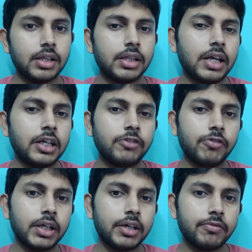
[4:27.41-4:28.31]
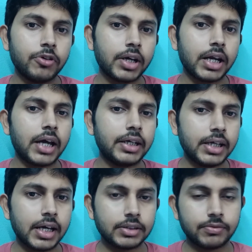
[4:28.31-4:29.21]
then it will give you an
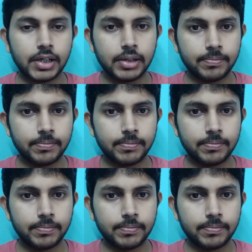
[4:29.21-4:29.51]
idea as well.